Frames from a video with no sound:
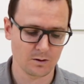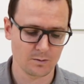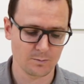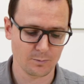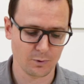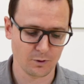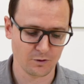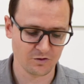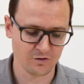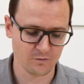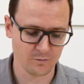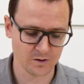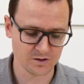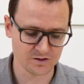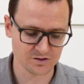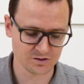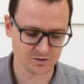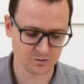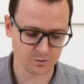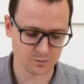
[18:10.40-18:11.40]
both of
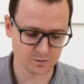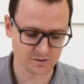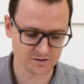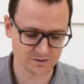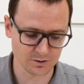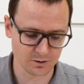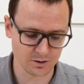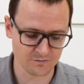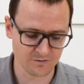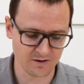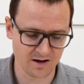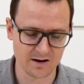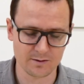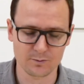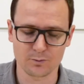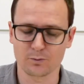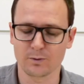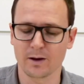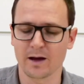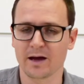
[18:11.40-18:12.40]
which are also
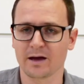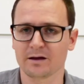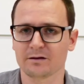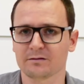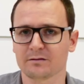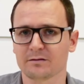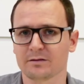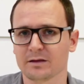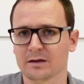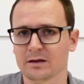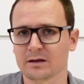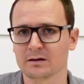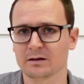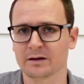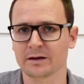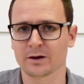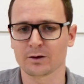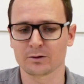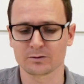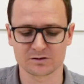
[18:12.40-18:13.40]
available at the
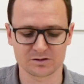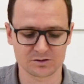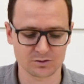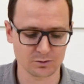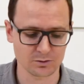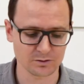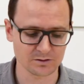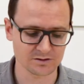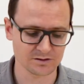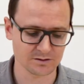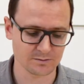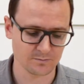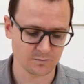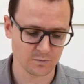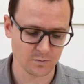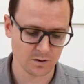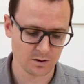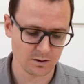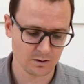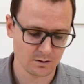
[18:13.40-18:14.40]
LEGO stores.
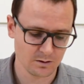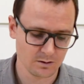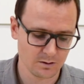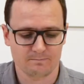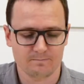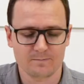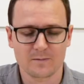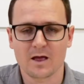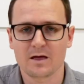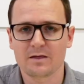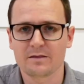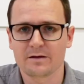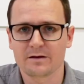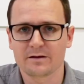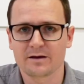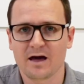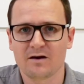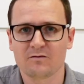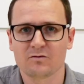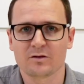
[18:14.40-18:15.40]
There
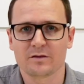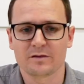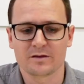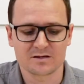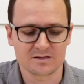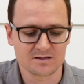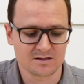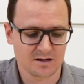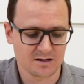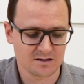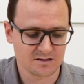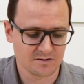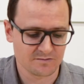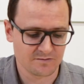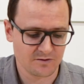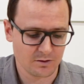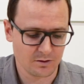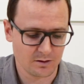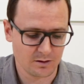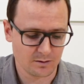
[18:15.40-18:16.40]
you have it. This is a
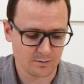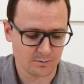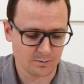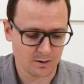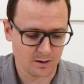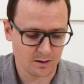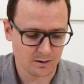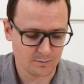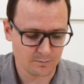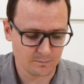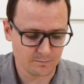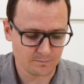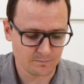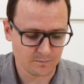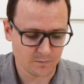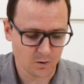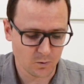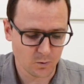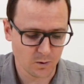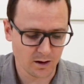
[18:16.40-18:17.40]
very
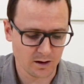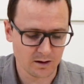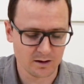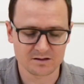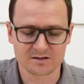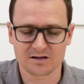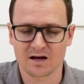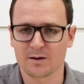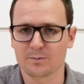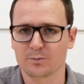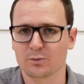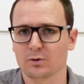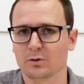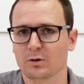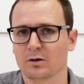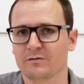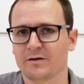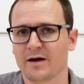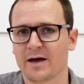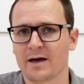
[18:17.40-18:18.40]
quick example
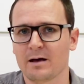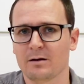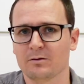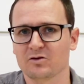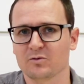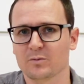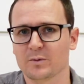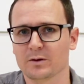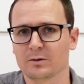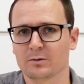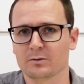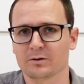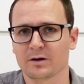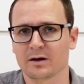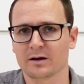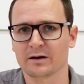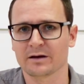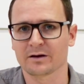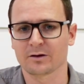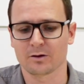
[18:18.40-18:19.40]
of how to build
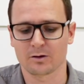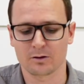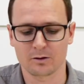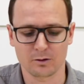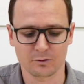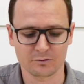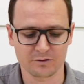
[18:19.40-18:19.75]
a LEGO clock